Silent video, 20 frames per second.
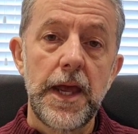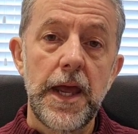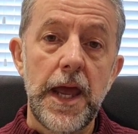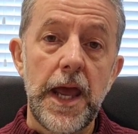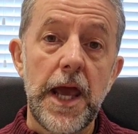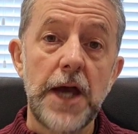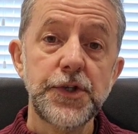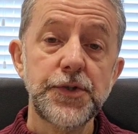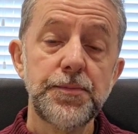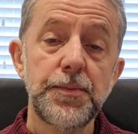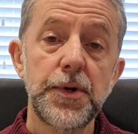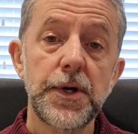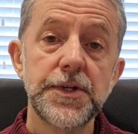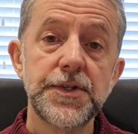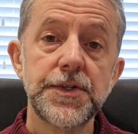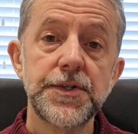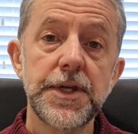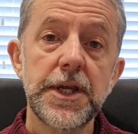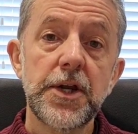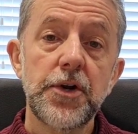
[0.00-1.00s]
House
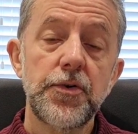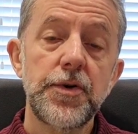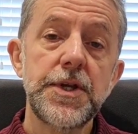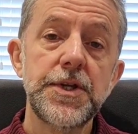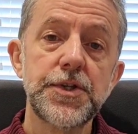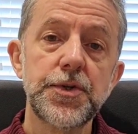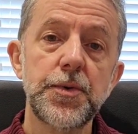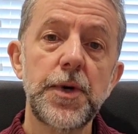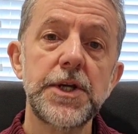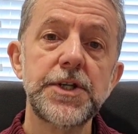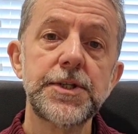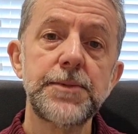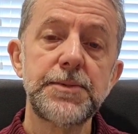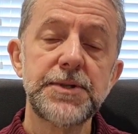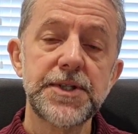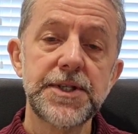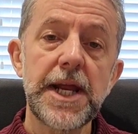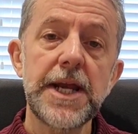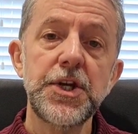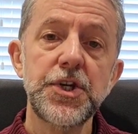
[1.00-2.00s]
prices increased quite
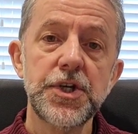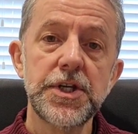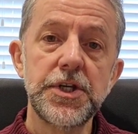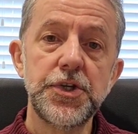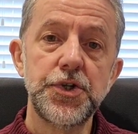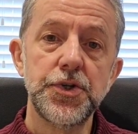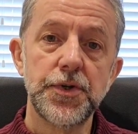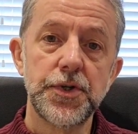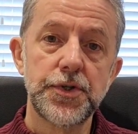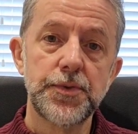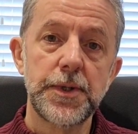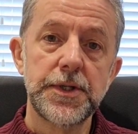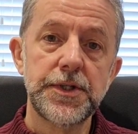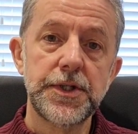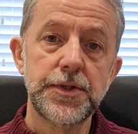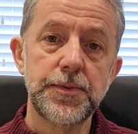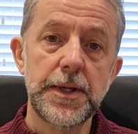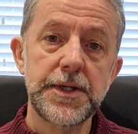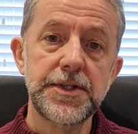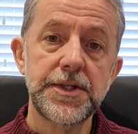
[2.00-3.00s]
substantially during
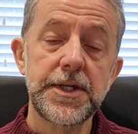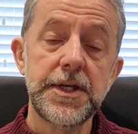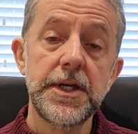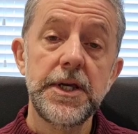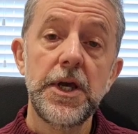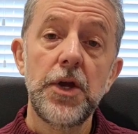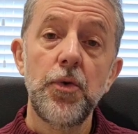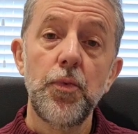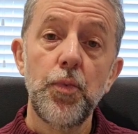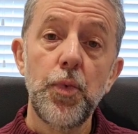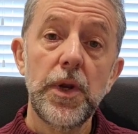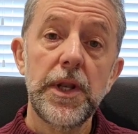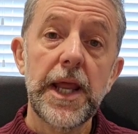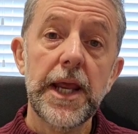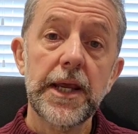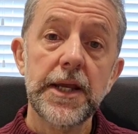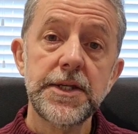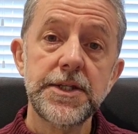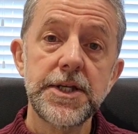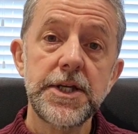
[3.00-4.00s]
2020. Will
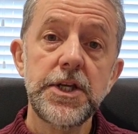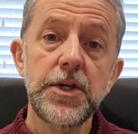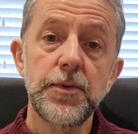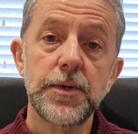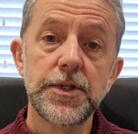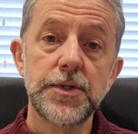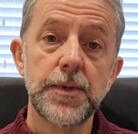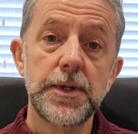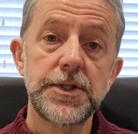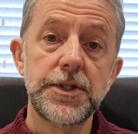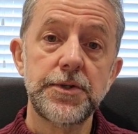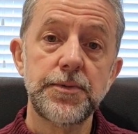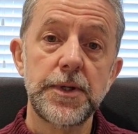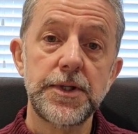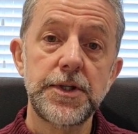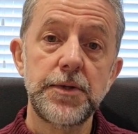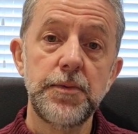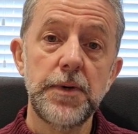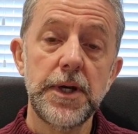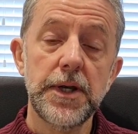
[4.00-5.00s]
that continue in
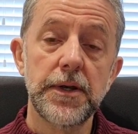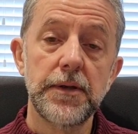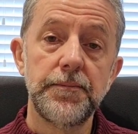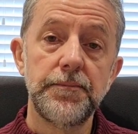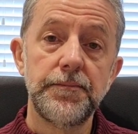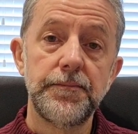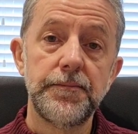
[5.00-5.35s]
2021?